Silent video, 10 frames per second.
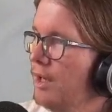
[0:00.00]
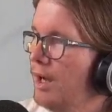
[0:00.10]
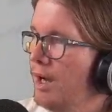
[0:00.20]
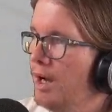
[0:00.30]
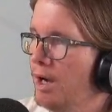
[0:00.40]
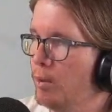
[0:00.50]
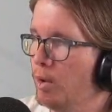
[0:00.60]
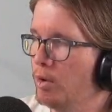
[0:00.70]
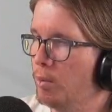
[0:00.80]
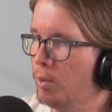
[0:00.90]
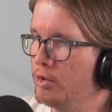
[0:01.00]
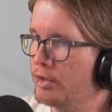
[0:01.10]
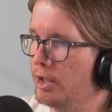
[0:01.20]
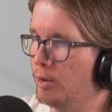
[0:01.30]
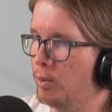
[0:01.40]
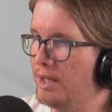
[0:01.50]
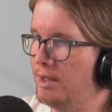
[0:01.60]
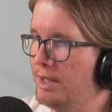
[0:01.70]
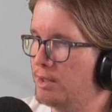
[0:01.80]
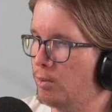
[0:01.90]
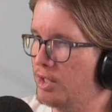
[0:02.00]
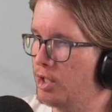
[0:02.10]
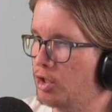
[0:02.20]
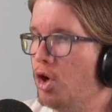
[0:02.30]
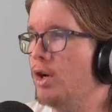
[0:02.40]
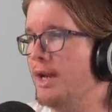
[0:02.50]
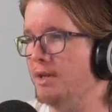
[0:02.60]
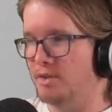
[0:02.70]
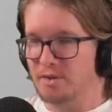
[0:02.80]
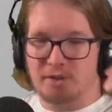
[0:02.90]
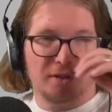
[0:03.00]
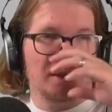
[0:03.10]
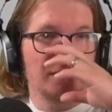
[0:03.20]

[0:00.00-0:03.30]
We're also going to need to research hothouses.